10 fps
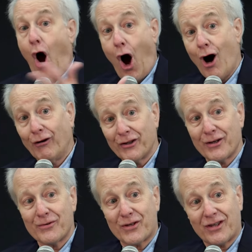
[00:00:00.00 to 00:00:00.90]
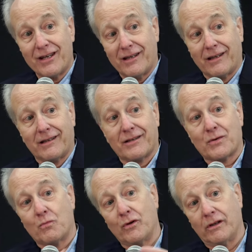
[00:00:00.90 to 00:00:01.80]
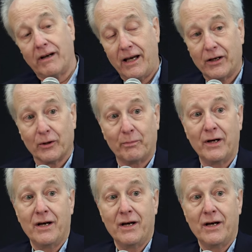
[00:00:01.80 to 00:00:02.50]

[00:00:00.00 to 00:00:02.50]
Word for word: all of those things will help